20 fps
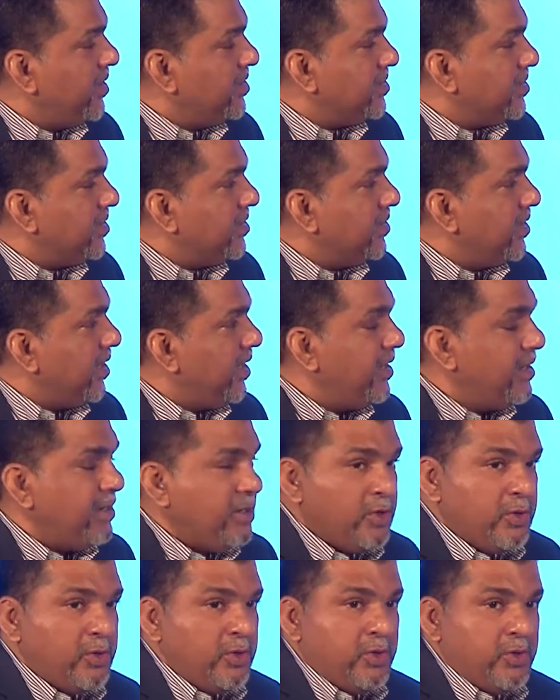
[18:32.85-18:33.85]
I have. I've right? been,
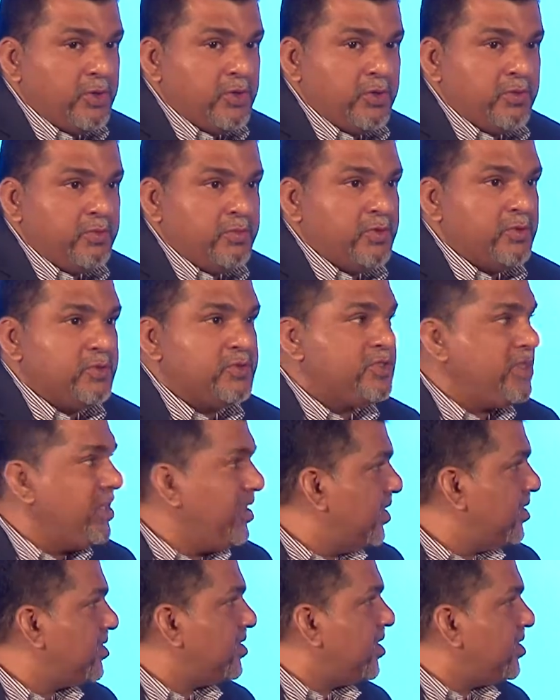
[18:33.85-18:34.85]
you, I've been you, to
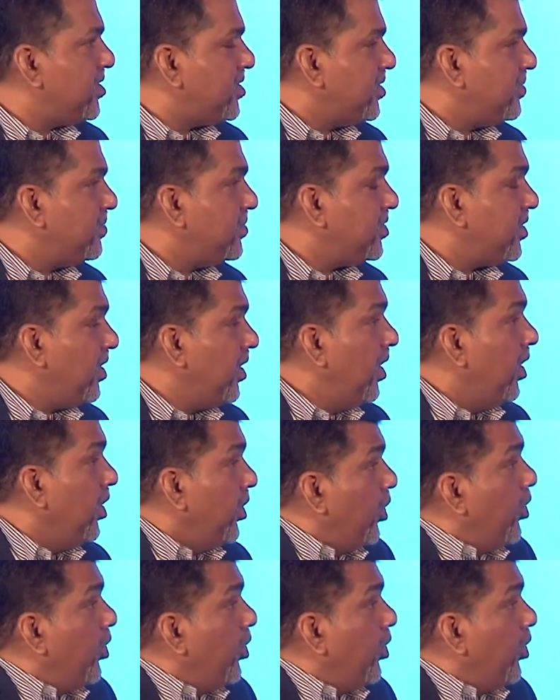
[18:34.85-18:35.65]
head-ends. I've been to head-ends.